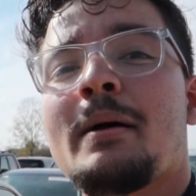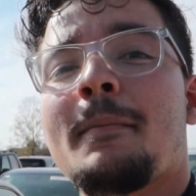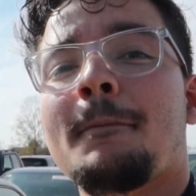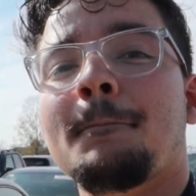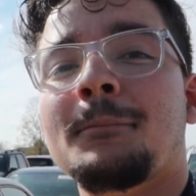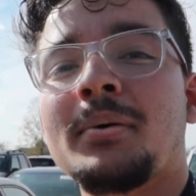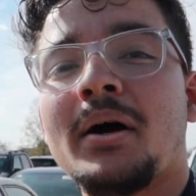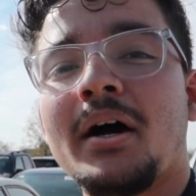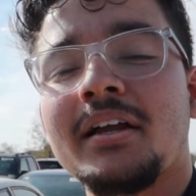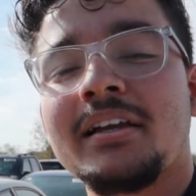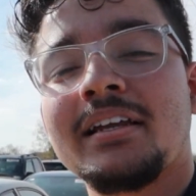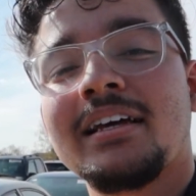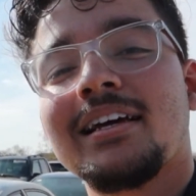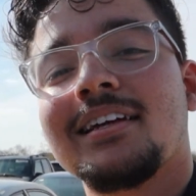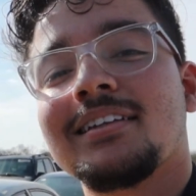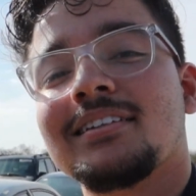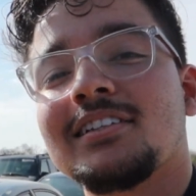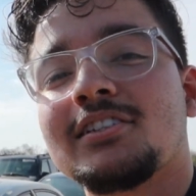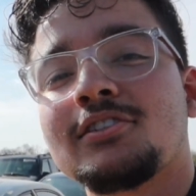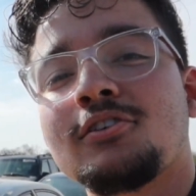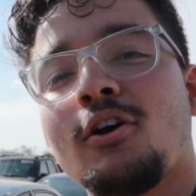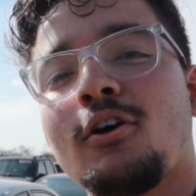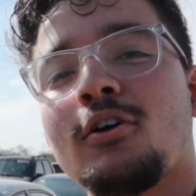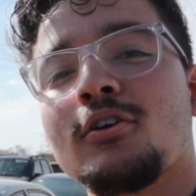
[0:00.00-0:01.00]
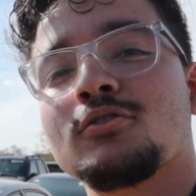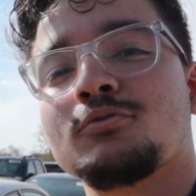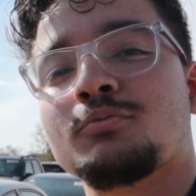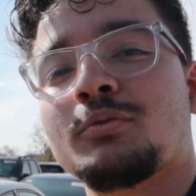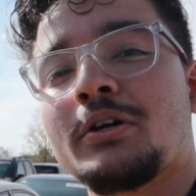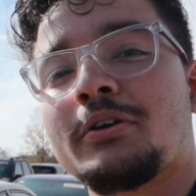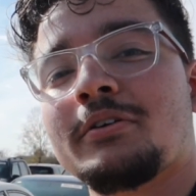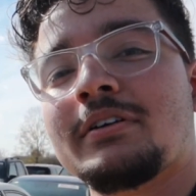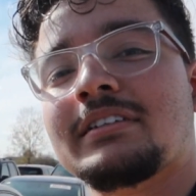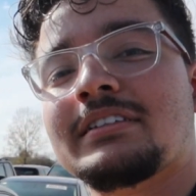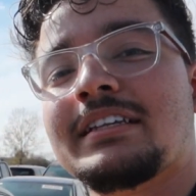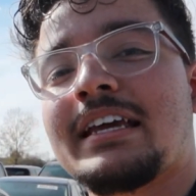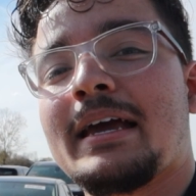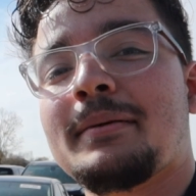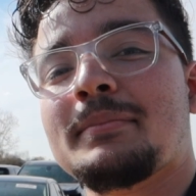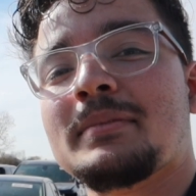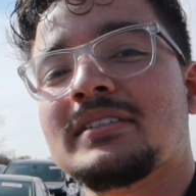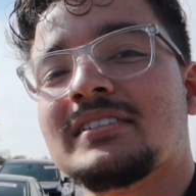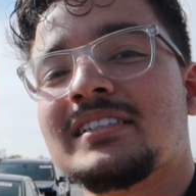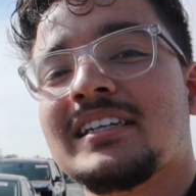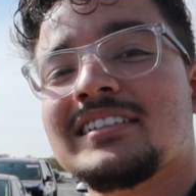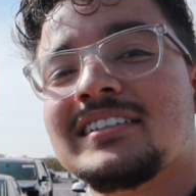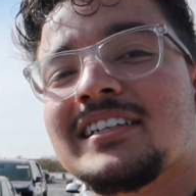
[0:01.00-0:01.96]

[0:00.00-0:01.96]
But this car is rear end damage.